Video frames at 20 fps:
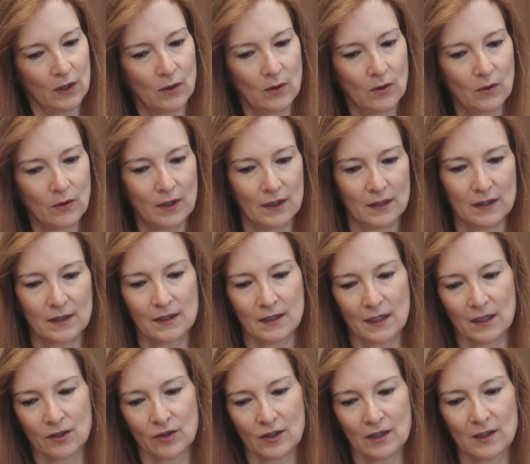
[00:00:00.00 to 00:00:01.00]
know that
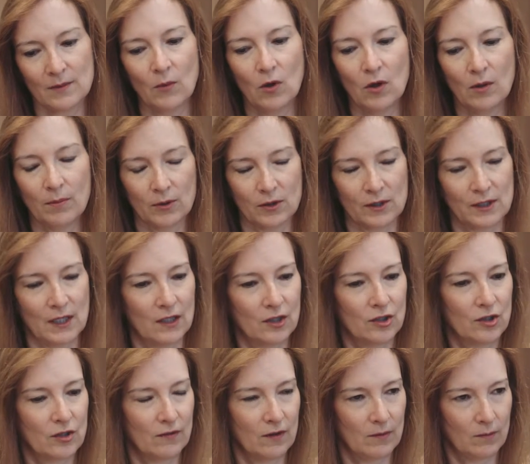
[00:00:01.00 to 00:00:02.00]
such a small
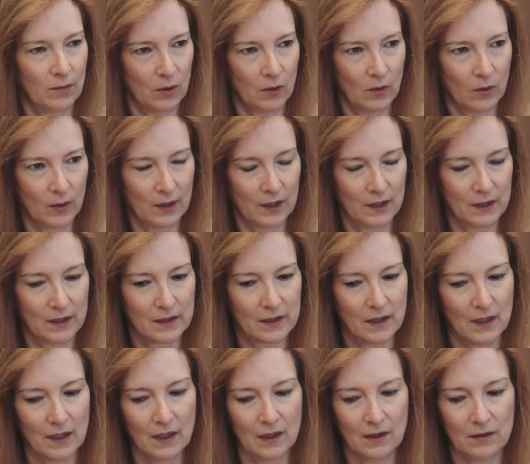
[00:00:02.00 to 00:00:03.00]
percentage of
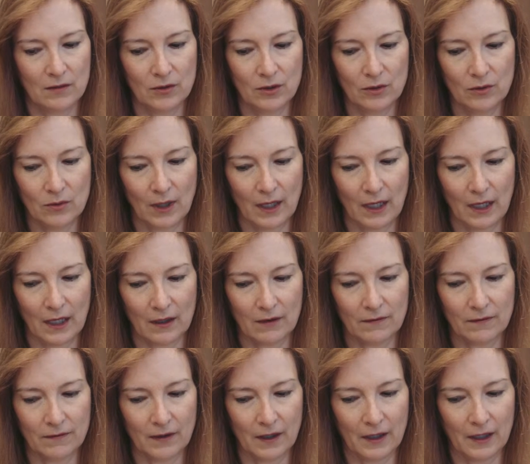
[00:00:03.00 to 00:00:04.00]
employees do
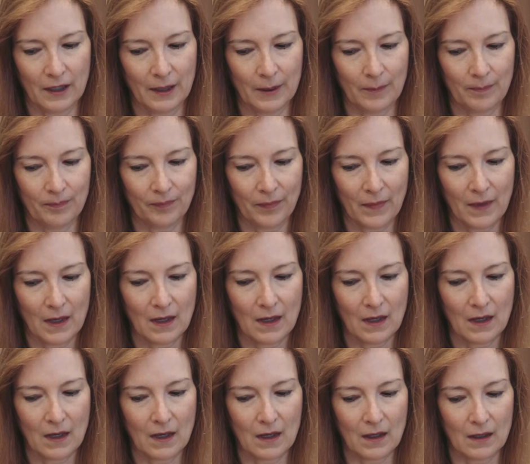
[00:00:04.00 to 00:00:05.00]
have,
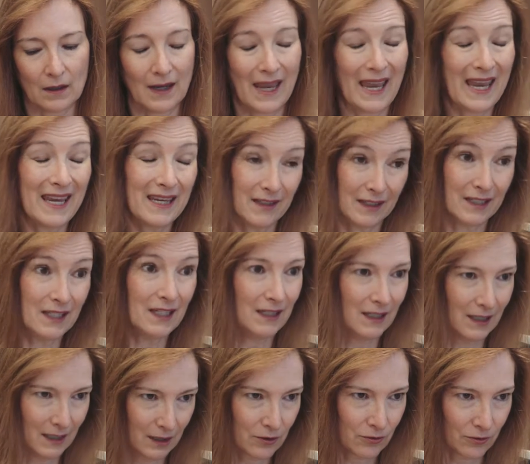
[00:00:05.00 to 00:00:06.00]
a
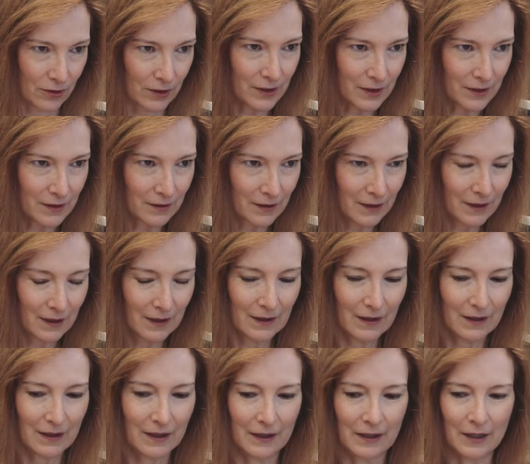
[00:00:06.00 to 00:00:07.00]
keen interest,
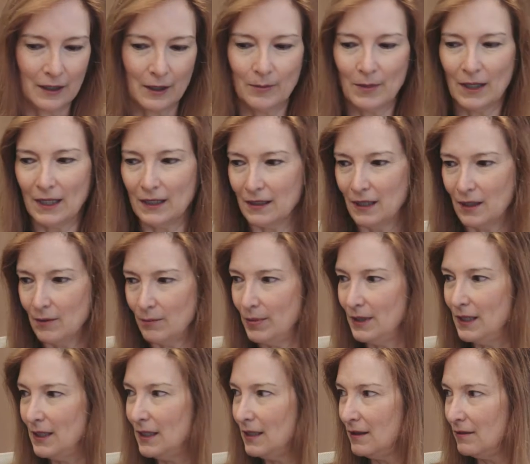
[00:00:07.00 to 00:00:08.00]
and then
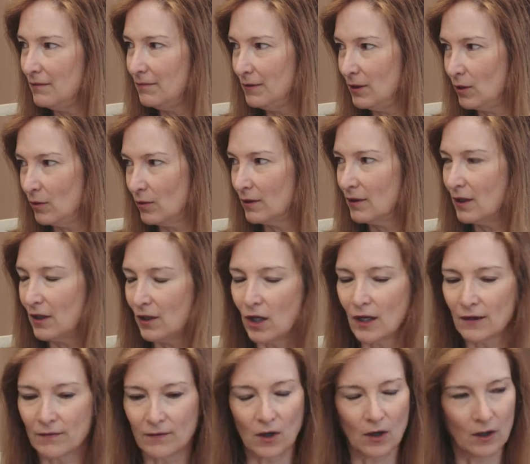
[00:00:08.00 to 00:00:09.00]
B, you know, a
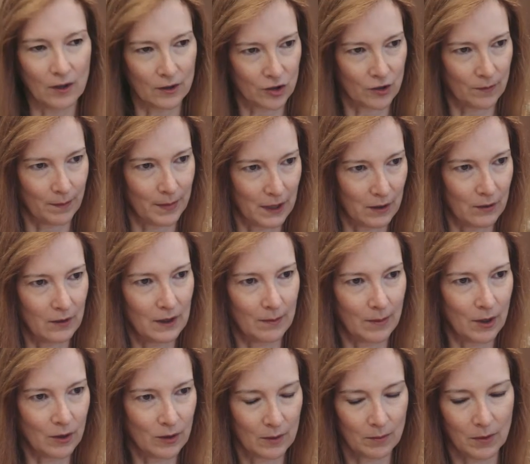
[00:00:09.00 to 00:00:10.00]
lot of knowledge about
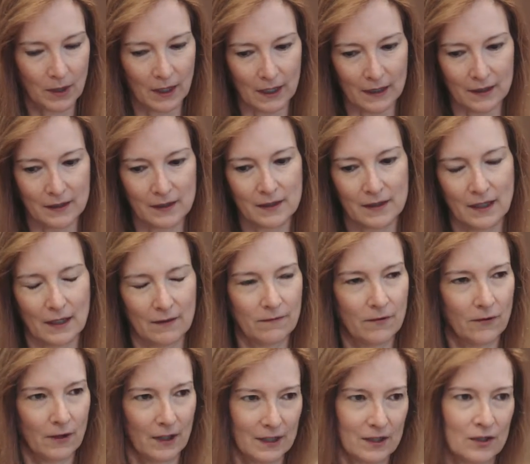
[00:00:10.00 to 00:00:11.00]
the plans, that
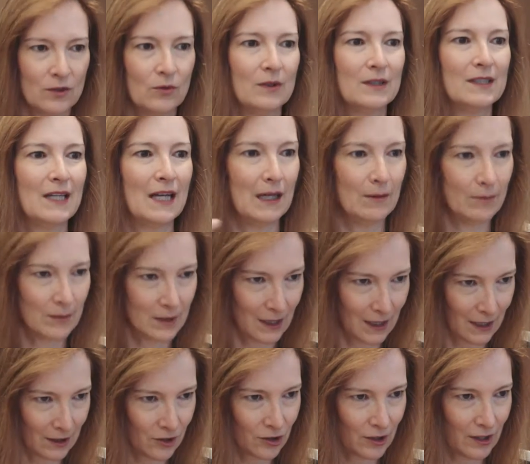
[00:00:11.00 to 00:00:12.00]
for us to attempt
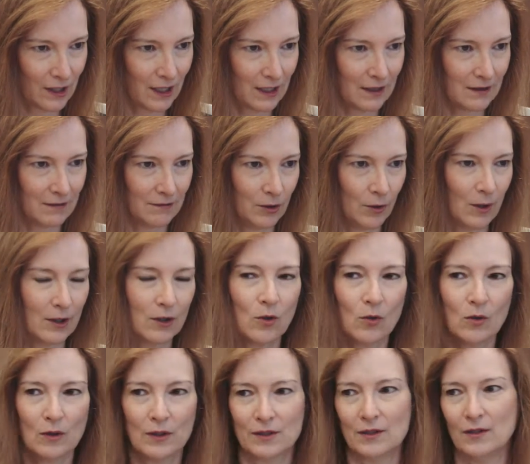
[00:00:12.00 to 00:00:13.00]
to educate, you know, our
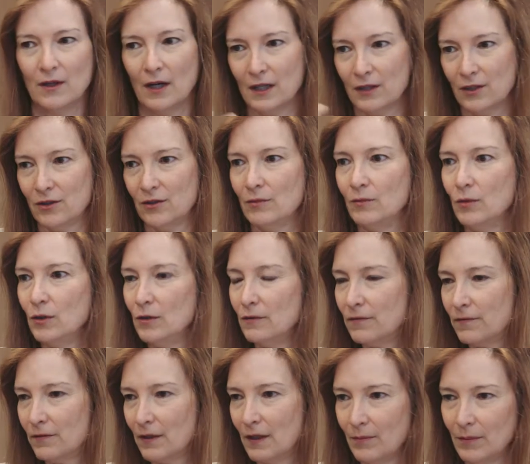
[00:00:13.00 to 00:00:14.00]
goal is not to move
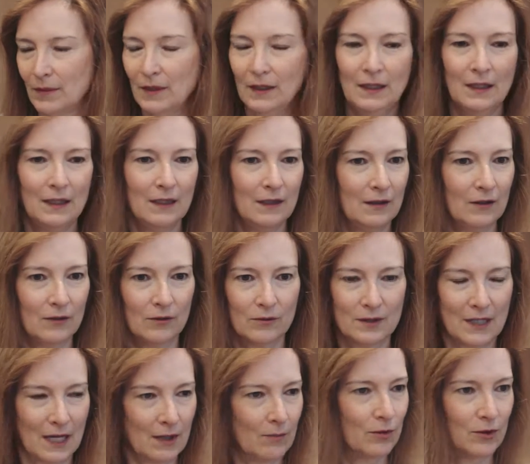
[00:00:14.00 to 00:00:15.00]
from, you know,
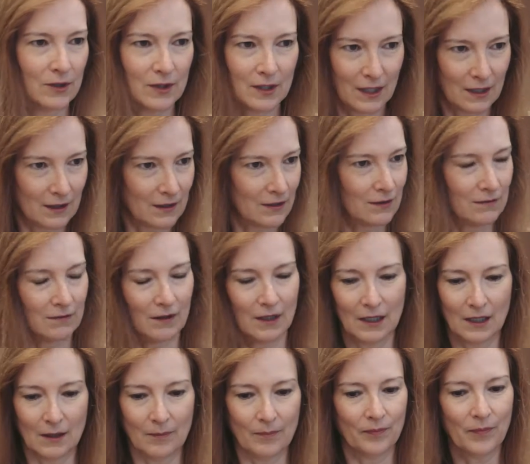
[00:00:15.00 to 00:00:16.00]

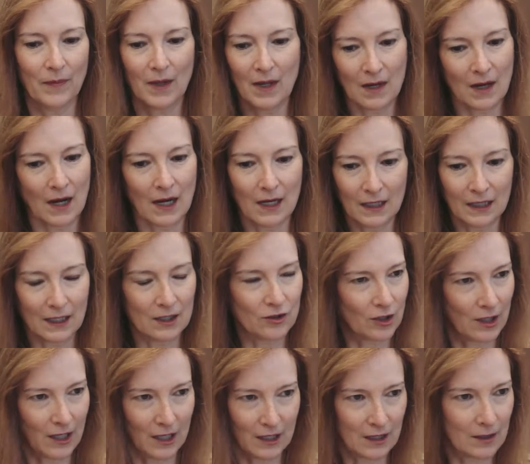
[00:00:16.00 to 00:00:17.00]
10% highly
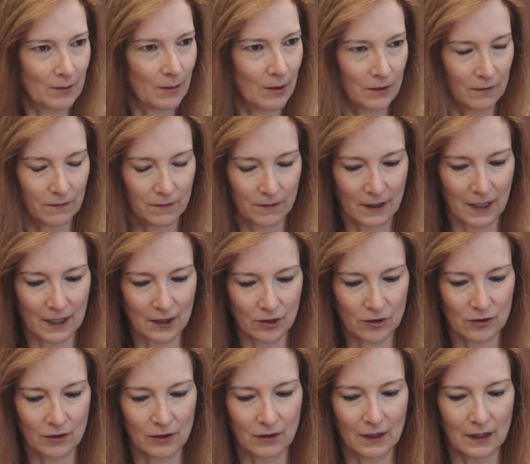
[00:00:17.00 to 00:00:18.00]
educated about
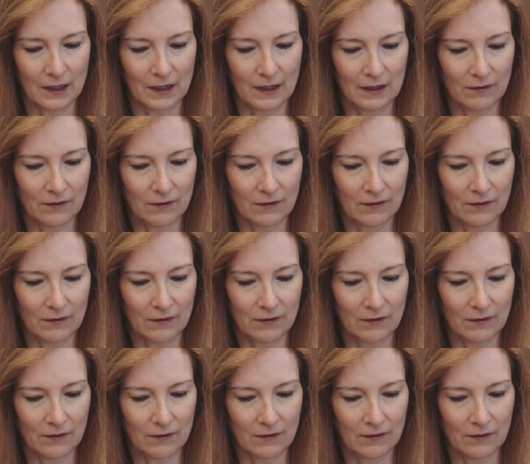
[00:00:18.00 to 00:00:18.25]
financial